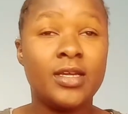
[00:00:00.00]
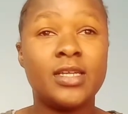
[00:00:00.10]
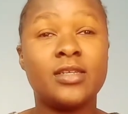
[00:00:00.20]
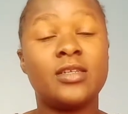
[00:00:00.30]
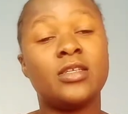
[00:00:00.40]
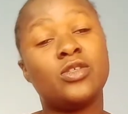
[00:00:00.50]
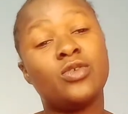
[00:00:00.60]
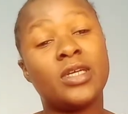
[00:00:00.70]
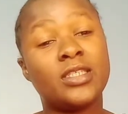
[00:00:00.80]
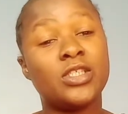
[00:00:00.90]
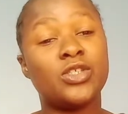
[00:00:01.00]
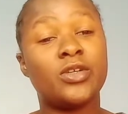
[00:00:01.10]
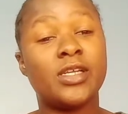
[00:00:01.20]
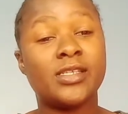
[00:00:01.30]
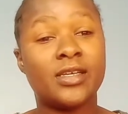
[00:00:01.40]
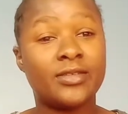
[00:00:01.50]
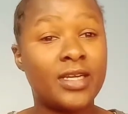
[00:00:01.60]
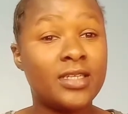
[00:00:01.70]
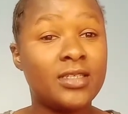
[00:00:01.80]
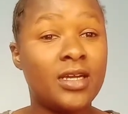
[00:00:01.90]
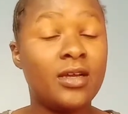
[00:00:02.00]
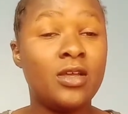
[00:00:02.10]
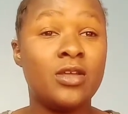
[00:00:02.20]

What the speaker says: it needs your attention as a writer,